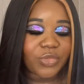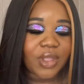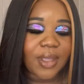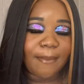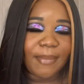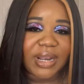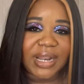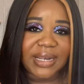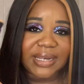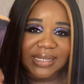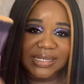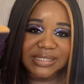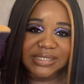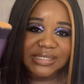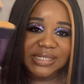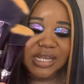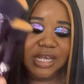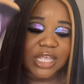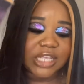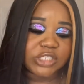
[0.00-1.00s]
But
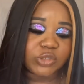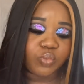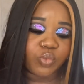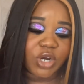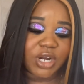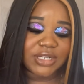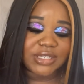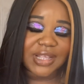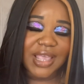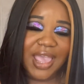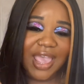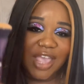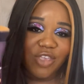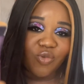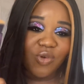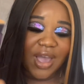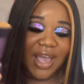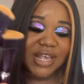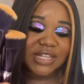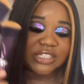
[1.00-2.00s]
Anissa is where it's at, you
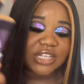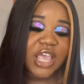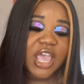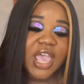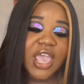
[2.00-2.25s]
guys.